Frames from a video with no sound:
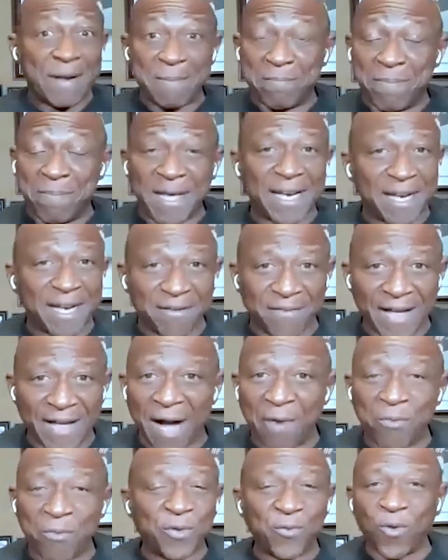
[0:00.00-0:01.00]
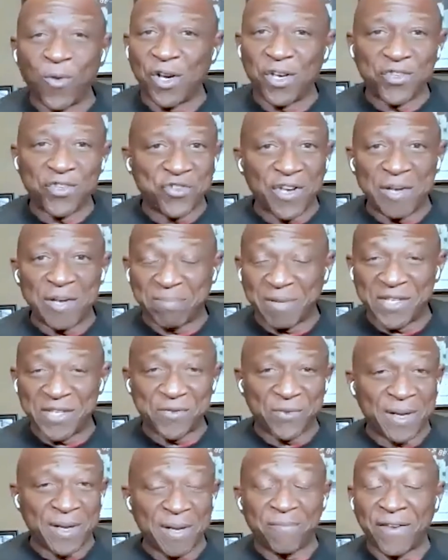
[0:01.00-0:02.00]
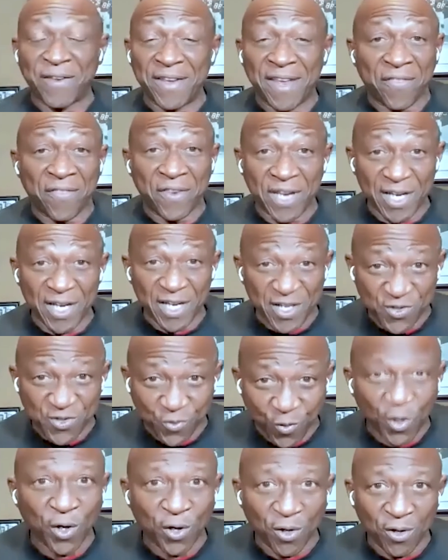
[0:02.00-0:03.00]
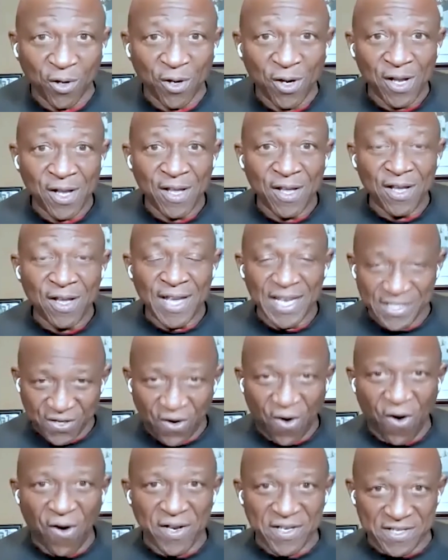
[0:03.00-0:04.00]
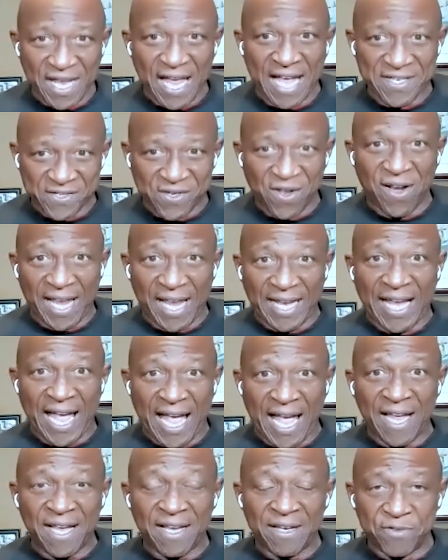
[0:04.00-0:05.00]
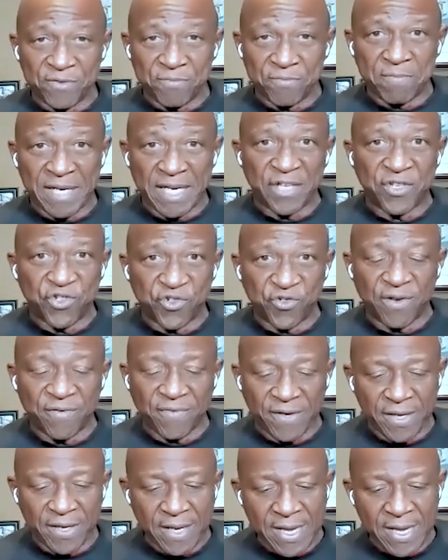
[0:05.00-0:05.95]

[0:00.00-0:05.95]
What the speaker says: bit of it. I wouldn't want to trade places with him for nothing in this world. As hard as I saw that guy being driven.